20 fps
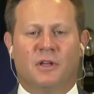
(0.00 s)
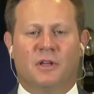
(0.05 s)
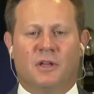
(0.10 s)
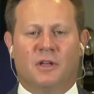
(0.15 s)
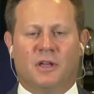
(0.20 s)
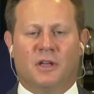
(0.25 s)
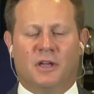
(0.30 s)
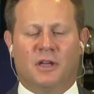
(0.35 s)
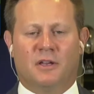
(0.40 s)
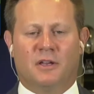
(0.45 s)

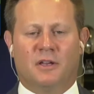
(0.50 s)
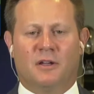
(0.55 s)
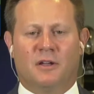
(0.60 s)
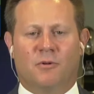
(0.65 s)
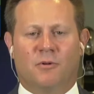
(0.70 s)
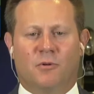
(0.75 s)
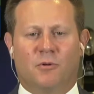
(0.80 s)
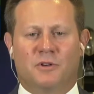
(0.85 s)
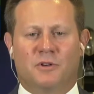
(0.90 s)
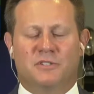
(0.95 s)
And
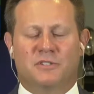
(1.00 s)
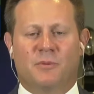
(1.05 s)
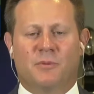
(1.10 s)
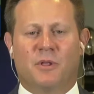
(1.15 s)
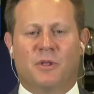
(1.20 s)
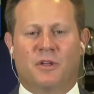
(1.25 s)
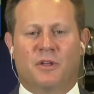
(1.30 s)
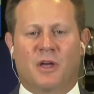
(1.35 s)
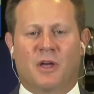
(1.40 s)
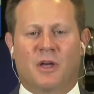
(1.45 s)
we're excited
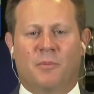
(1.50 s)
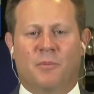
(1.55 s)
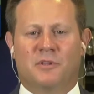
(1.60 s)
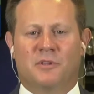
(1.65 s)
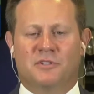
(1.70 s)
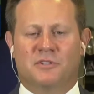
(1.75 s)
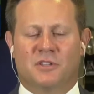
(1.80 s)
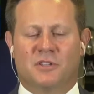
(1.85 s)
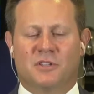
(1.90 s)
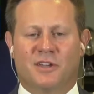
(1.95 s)
about the
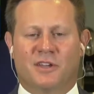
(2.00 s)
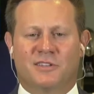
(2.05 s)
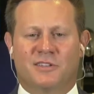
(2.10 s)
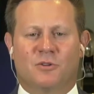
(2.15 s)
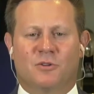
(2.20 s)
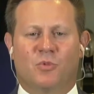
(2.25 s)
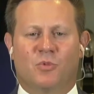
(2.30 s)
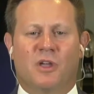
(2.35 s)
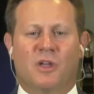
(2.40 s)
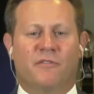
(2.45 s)
competition. Like I
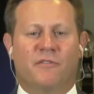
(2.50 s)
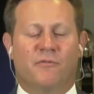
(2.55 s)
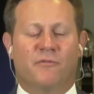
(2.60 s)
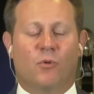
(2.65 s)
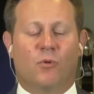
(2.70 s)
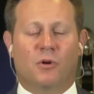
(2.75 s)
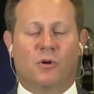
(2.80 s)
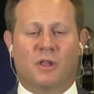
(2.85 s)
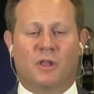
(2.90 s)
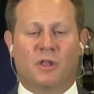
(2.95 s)
said, we have
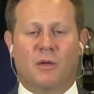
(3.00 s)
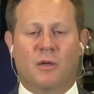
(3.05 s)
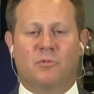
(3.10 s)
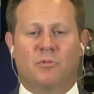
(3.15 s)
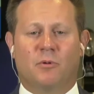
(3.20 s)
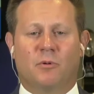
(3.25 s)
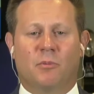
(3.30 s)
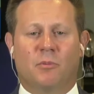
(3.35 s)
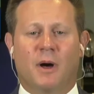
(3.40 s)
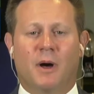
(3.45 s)
four
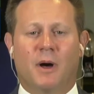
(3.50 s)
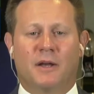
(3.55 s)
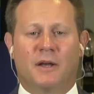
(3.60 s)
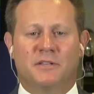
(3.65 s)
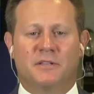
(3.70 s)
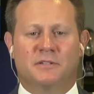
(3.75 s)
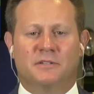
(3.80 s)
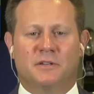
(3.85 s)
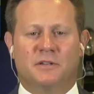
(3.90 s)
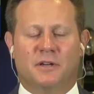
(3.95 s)
capable
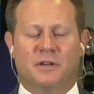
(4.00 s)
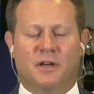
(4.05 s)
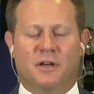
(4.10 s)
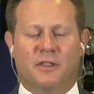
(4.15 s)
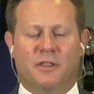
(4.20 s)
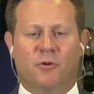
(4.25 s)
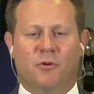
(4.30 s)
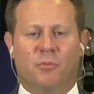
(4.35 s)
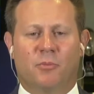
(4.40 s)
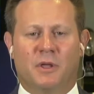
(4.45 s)
bodies
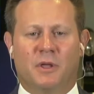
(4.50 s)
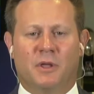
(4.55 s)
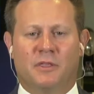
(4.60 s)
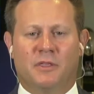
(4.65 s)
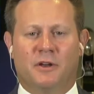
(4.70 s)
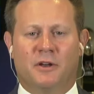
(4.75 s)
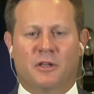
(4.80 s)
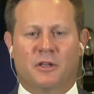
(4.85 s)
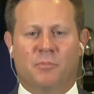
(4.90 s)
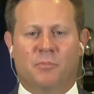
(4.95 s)
that will be in
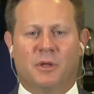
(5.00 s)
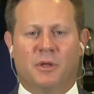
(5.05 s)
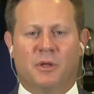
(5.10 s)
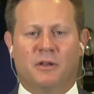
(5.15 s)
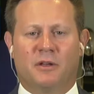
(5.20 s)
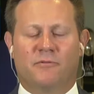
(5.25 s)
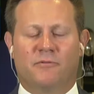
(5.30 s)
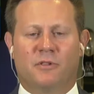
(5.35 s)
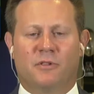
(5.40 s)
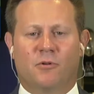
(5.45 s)
there
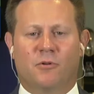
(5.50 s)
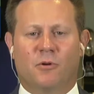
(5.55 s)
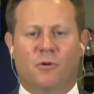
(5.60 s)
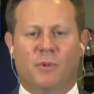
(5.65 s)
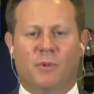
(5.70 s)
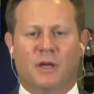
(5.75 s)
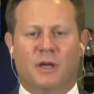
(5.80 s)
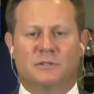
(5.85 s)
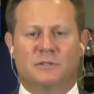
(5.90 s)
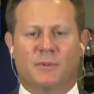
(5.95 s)
competing for the
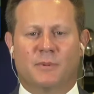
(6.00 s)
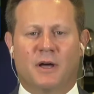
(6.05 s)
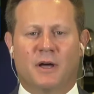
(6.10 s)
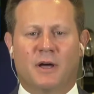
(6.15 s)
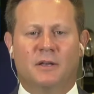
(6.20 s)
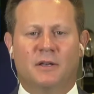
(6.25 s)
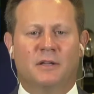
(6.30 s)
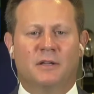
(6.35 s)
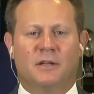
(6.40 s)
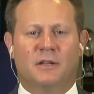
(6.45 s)
quarterback
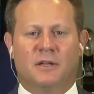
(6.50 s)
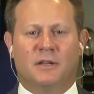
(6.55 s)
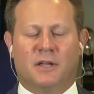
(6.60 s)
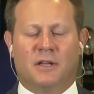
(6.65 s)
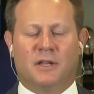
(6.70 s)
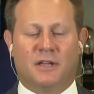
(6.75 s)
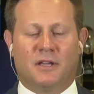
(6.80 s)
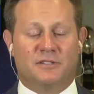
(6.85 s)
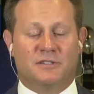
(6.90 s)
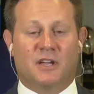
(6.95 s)
spot.
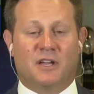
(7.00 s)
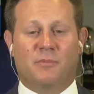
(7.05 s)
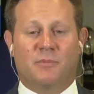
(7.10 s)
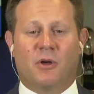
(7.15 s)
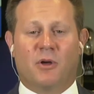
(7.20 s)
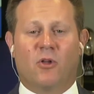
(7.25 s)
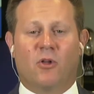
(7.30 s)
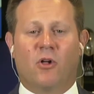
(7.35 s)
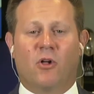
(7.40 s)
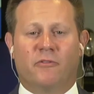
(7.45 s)
Excited
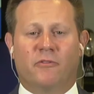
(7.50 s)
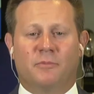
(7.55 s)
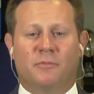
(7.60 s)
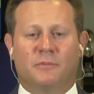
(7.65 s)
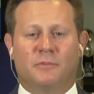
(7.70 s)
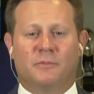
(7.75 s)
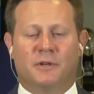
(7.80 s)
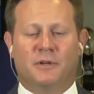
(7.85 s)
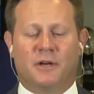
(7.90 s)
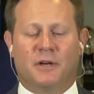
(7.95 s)
about all of
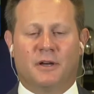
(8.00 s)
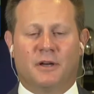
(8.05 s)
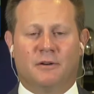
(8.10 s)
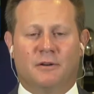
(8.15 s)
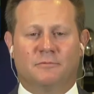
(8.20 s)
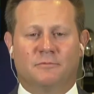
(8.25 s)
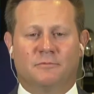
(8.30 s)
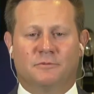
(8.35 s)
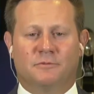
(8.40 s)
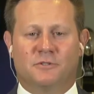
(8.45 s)

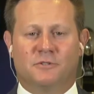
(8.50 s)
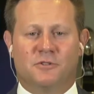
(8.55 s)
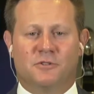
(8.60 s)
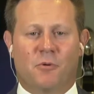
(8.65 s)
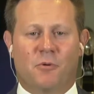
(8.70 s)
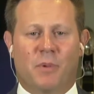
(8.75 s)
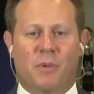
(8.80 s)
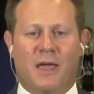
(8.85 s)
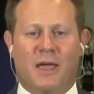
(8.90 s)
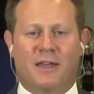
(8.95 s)
them. There's
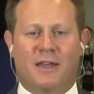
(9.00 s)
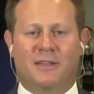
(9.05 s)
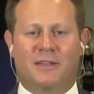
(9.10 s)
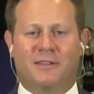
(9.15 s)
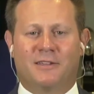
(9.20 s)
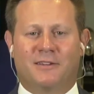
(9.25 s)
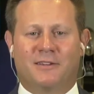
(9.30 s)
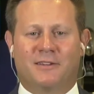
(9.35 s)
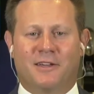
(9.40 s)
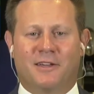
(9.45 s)
no
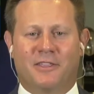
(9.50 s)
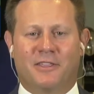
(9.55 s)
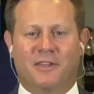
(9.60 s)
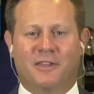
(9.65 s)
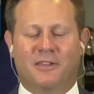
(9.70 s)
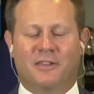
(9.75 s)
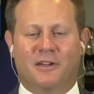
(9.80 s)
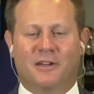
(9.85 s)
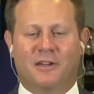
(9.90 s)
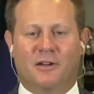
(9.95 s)
panic. I
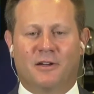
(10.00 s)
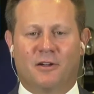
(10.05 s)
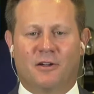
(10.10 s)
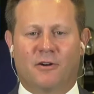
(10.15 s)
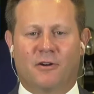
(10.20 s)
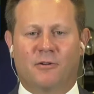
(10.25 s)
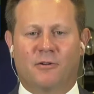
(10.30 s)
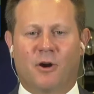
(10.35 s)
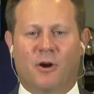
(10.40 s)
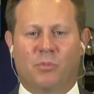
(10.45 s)
think
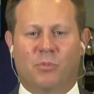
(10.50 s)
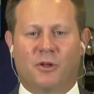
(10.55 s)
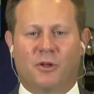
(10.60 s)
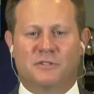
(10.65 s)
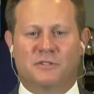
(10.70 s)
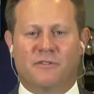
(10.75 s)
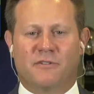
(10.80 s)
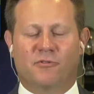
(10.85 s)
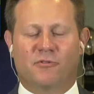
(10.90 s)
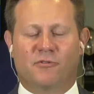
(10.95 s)
our
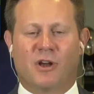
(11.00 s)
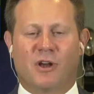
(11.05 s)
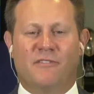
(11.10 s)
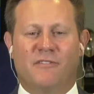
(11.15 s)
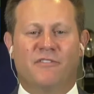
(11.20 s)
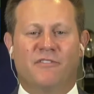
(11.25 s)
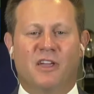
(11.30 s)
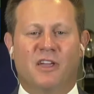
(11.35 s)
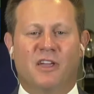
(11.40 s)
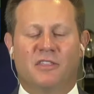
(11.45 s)
players have
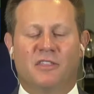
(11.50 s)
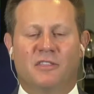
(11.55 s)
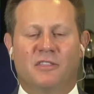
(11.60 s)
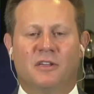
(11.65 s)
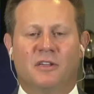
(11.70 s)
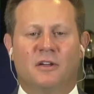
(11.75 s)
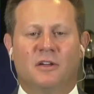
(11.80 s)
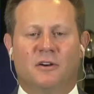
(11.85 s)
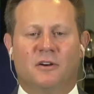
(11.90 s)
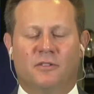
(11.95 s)
great faith
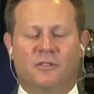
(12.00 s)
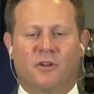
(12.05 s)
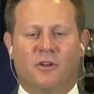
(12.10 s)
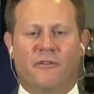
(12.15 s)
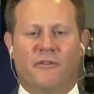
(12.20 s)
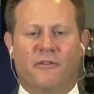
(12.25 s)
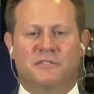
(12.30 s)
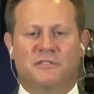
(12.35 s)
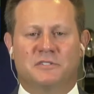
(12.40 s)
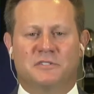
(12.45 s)
on the
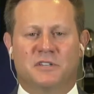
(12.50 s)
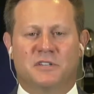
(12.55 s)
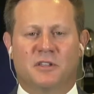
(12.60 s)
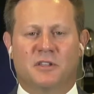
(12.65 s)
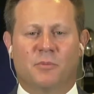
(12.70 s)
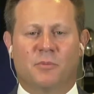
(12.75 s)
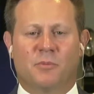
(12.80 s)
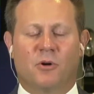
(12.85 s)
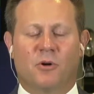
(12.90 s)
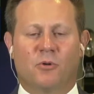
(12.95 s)
offensive side
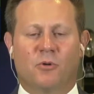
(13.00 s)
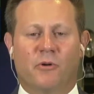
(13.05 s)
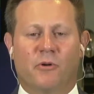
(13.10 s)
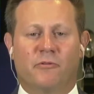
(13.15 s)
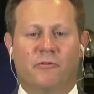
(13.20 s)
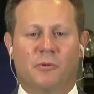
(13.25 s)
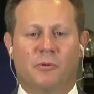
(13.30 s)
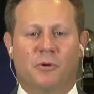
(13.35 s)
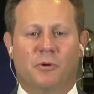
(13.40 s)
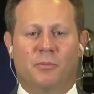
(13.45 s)
of the ball.
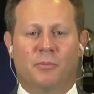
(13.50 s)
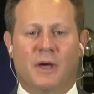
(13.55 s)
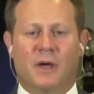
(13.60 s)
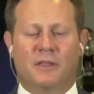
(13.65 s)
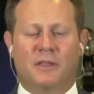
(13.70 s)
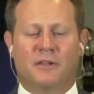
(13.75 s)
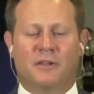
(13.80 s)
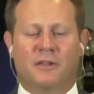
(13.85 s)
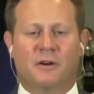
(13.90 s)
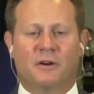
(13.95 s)
Whoever we put
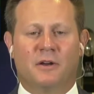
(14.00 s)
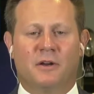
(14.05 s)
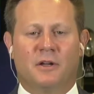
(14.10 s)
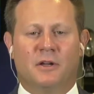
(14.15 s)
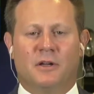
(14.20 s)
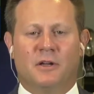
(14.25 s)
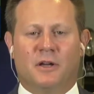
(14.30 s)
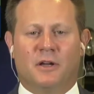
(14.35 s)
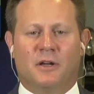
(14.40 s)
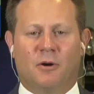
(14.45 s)
back there
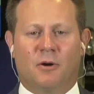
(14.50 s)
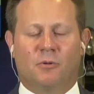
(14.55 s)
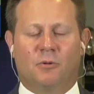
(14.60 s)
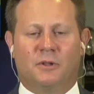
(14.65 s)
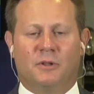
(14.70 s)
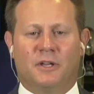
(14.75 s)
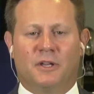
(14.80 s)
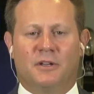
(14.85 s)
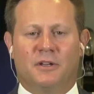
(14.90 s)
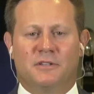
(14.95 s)

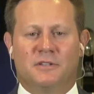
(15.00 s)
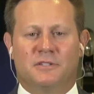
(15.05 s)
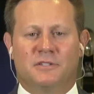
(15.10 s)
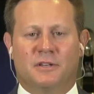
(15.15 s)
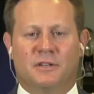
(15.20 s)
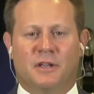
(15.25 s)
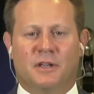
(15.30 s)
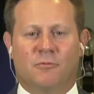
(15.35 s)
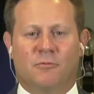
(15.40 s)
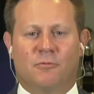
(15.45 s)
will lead us,
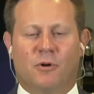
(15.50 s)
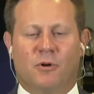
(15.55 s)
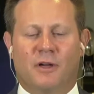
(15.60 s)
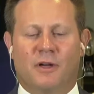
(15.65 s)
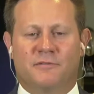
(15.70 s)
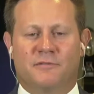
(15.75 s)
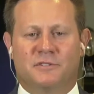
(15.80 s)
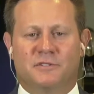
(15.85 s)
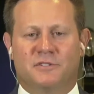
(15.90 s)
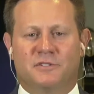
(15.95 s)
and we'll
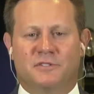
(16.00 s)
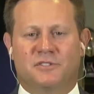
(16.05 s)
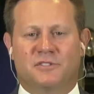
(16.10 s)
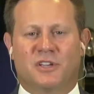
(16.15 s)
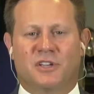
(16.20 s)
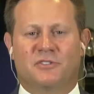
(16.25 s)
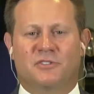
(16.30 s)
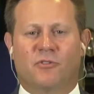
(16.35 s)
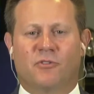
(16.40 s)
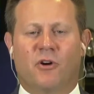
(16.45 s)
have a
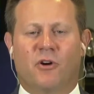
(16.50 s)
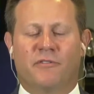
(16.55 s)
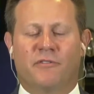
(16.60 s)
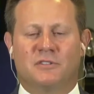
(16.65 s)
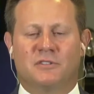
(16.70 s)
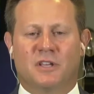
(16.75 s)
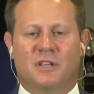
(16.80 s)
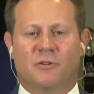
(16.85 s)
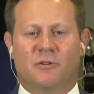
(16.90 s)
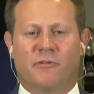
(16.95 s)
successful
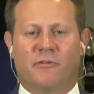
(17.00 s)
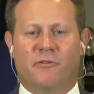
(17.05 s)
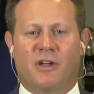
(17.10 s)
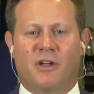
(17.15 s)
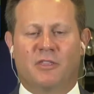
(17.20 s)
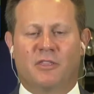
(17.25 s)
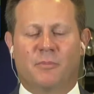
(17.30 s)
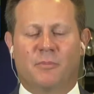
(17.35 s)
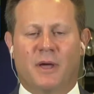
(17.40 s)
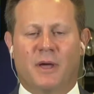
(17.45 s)
offense like we've
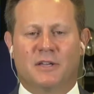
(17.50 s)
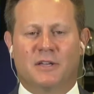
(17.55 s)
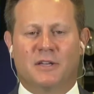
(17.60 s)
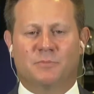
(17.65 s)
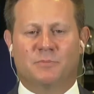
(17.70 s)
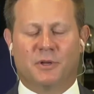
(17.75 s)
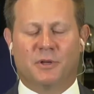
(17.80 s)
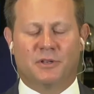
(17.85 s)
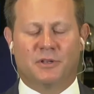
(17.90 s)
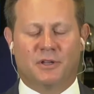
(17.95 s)
had in the
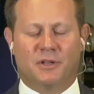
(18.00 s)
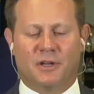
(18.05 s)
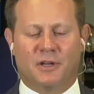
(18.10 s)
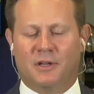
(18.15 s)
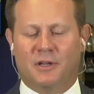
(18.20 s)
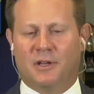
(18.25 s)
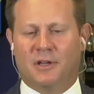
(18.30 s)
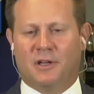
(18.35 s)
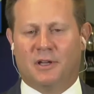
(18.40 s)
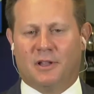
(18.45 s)
past.
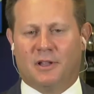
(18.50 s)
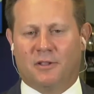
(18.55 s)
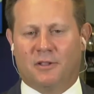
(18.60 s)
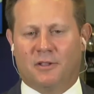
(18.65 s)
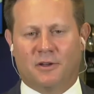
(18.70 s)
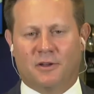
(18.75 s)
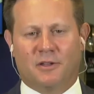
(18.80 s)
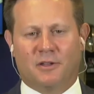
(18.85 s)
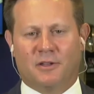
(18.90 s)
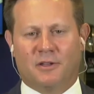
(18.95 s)
But
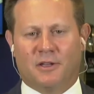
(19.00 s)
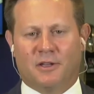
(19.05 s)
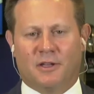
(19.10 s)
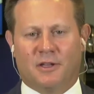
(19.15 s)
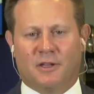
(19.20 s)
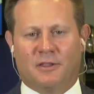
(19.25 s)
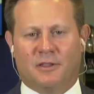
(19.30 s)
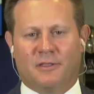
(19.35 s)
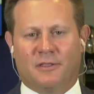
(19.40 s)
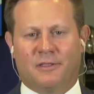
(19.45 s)
look,
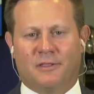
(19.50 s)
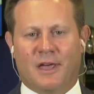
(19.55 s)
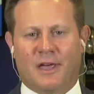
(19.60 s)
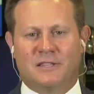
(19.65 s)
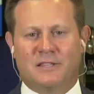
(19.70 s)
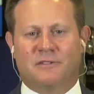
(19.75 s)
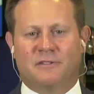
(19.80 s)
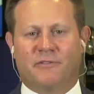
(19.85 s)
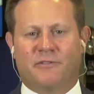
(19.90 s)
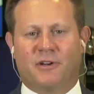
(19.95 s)

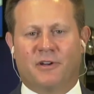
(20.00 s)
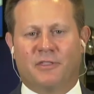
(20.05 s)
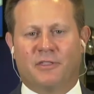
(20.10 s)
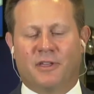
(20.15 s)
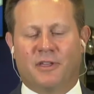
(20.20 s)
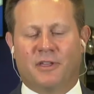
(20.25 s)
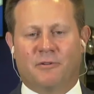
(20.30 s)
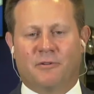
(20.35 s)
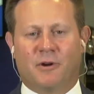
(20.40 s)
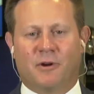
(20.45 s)
that's the fun
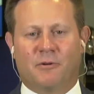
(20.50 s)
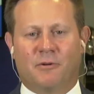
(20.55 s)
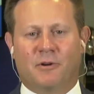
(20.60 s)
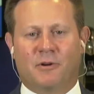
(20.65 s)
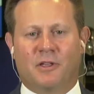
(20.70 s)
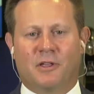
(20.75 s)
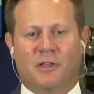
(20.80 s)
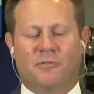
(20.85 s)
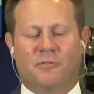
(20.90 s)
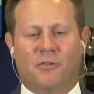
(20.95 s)
thing, right?
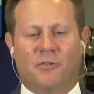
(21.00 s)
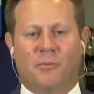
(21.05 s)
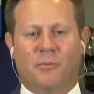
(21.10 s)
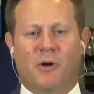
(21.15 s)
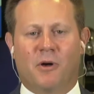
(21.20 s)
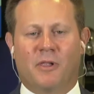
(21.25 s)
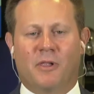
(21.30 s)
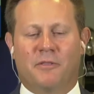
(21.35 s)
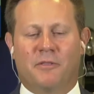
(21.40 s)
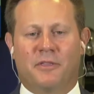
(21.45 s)
We're going to throw the
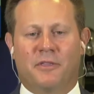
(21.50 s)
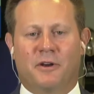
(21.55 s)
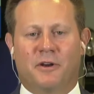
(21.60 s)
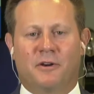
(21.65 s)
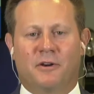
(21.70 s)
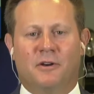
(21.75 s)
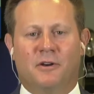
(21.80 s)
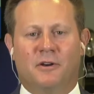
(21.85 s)
ball out there